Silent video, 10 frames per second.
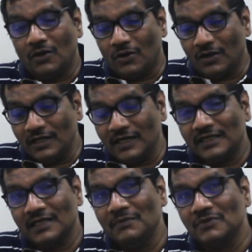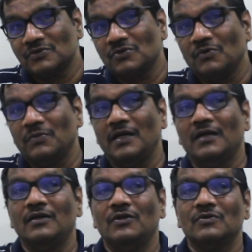All attempts should be
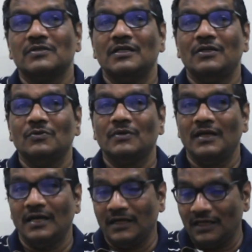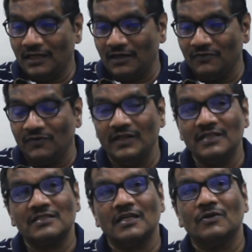done to see to it that
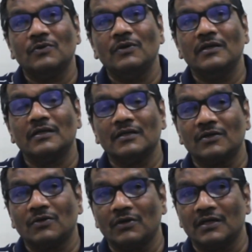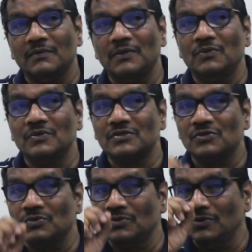every stakeholder
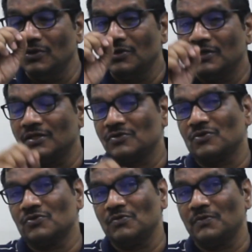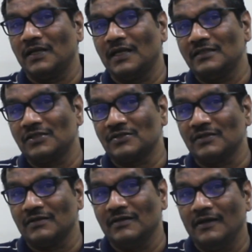contributes to resource
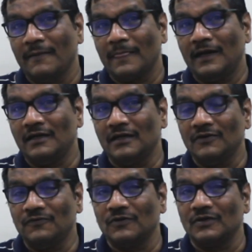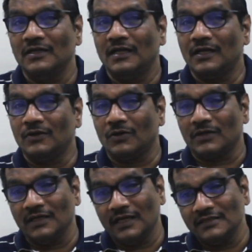mobilization, and therefore an
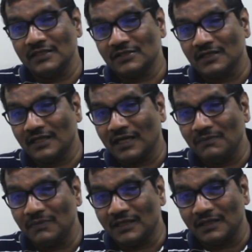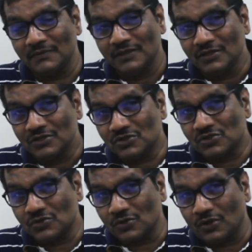organization can become
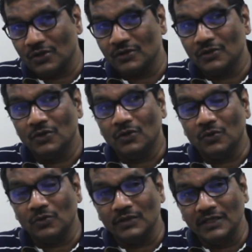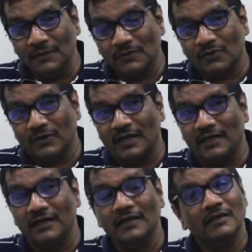strong only
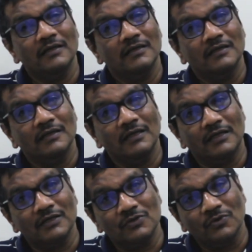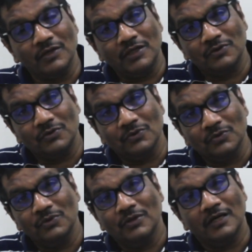provided it is going to
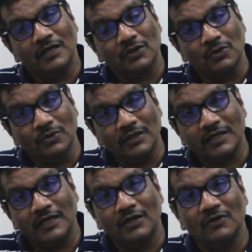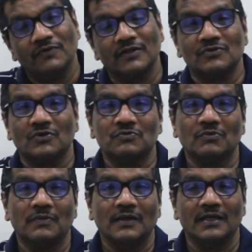do a good kind of resource
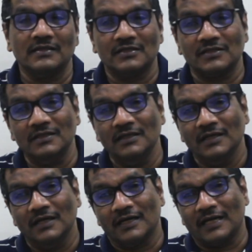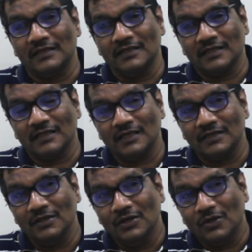mobilization rather
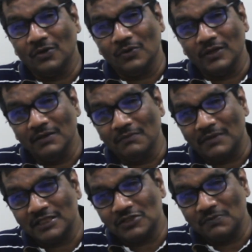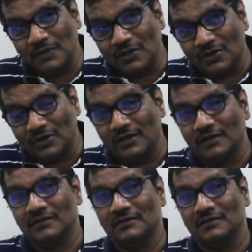than going much beyond